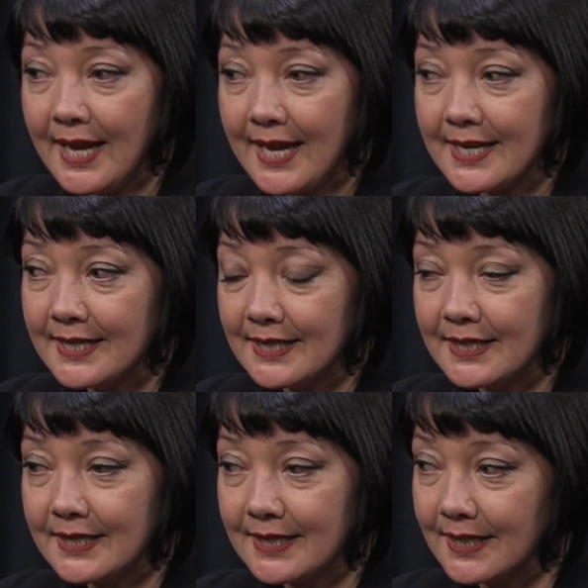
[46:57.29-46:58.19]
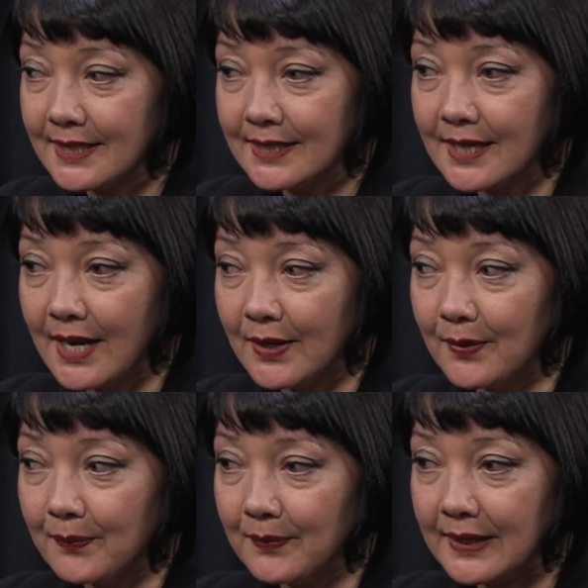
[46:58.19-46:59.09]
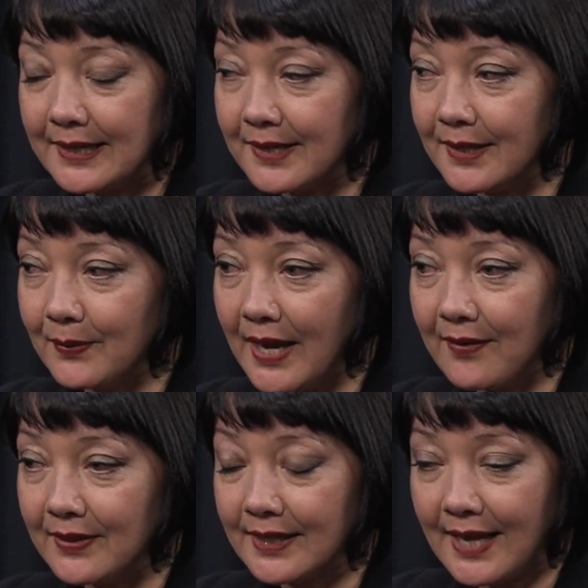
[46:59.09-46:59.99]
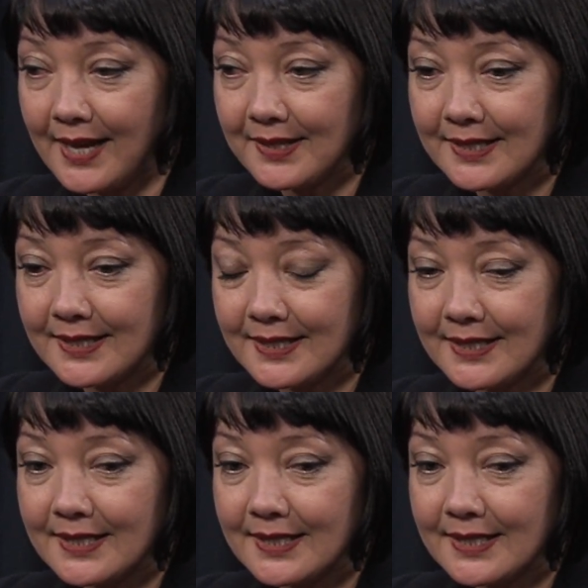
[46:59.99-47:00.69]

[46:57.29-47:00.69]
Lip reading: And let's see, we have the classes.